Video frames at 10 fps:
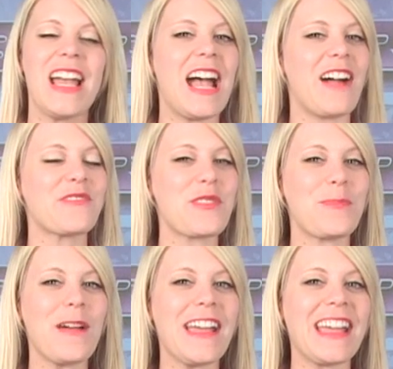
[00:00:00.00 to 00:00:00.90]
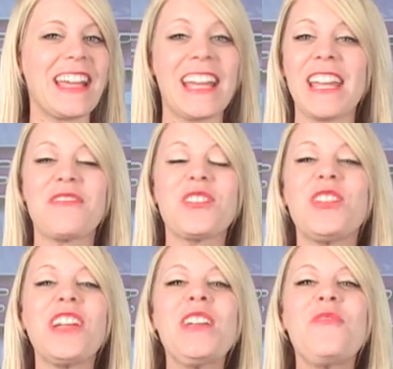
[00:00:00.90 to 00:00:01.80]
After the break, if you're
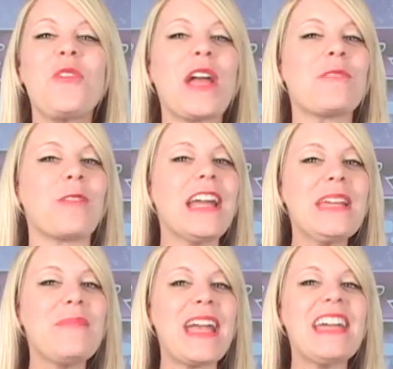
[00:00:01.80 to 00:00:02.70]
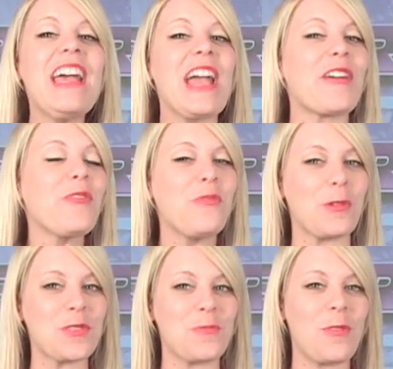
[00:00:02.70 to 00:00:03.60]
looking for a ready made Air
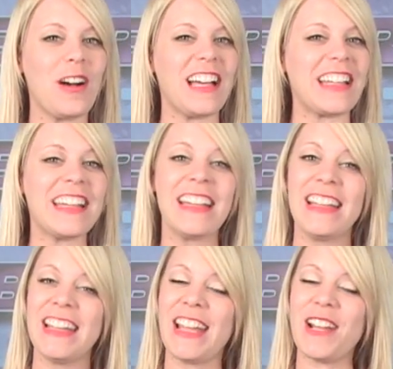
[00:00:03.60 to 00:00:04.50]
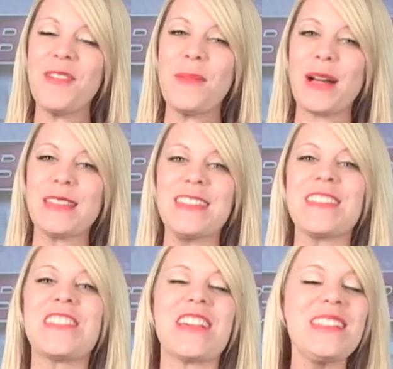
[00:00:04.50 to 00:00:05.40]
Force One,
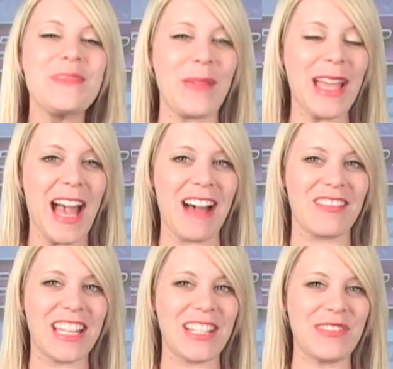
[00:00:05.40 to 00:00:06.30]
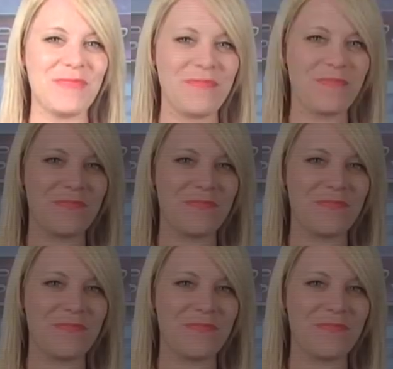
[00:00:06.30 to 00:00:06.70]
Airbus just may have it.